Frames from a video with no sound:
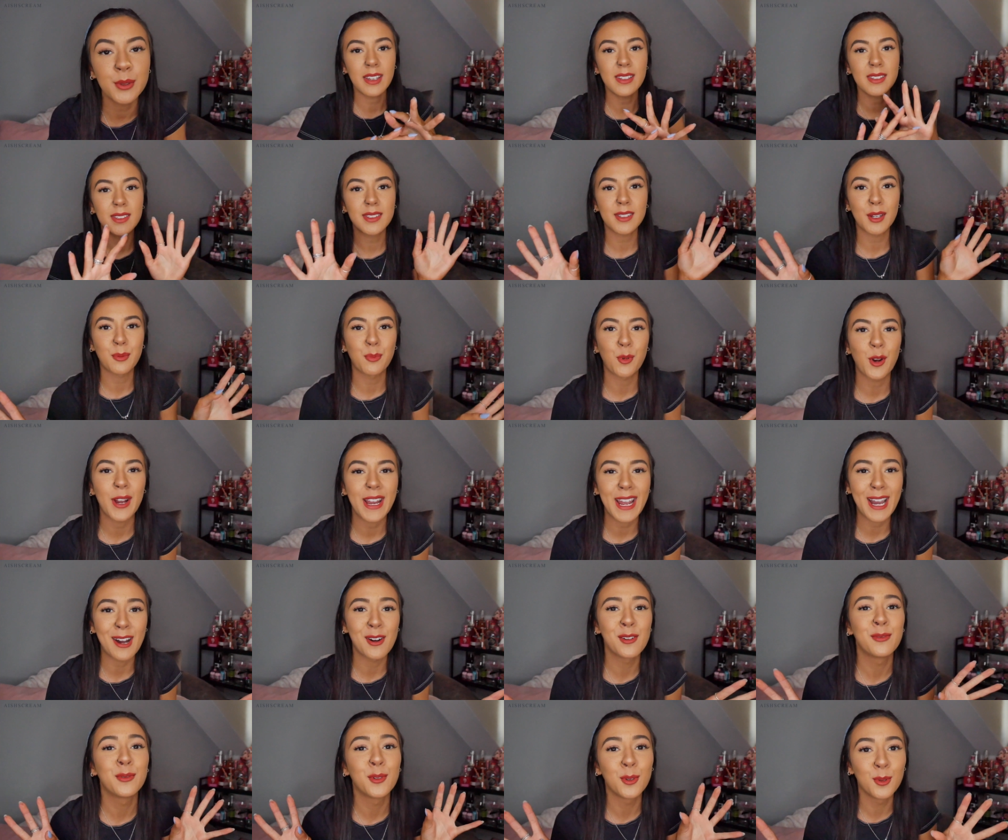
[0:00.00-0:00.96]
In summary,
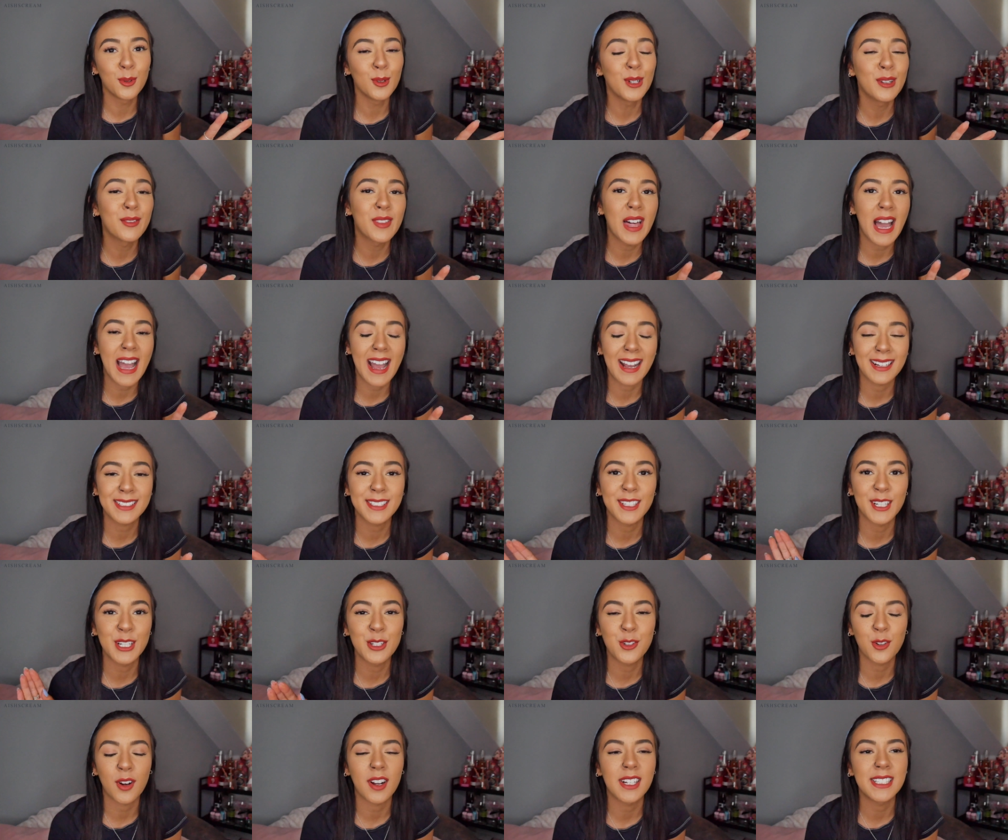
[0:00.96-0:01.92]
out of all of the hacks
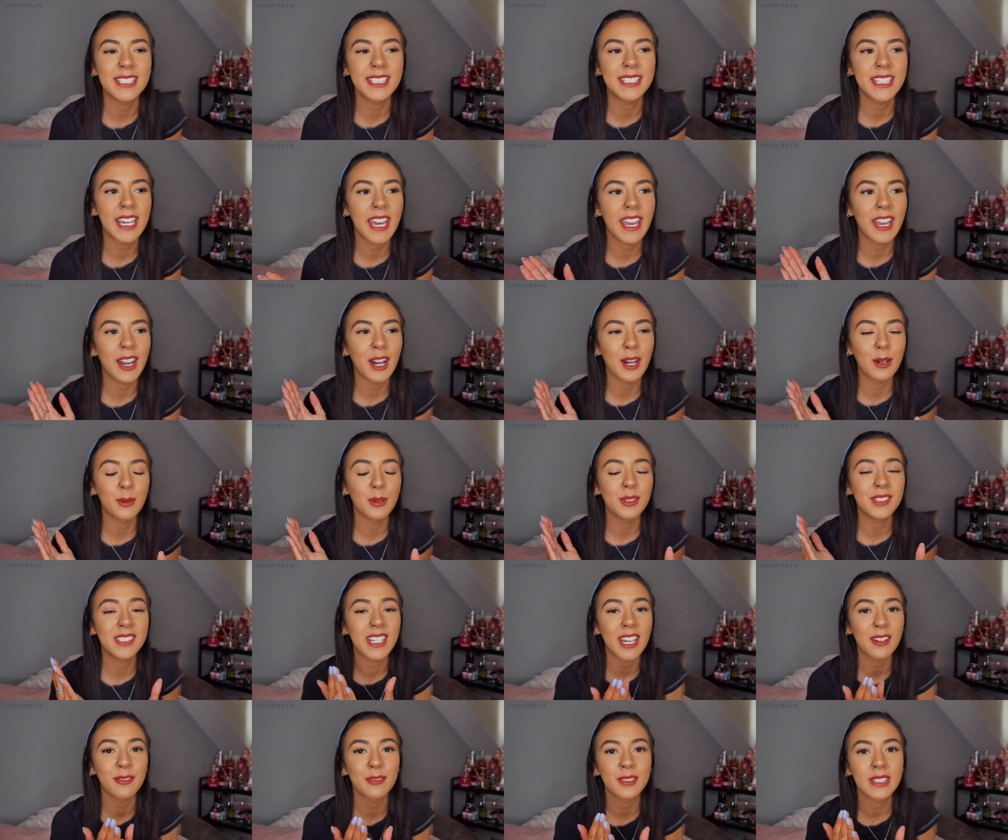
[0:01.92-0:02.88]
that I tried today, I would
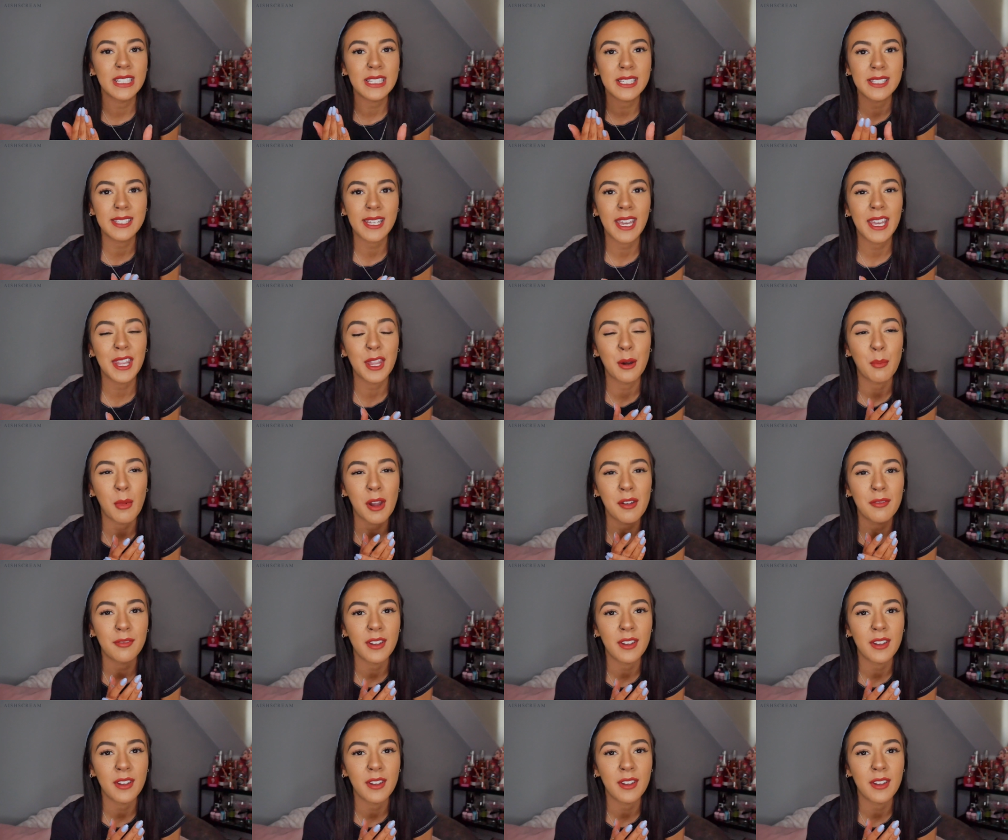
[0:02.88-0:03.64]
definitely say that my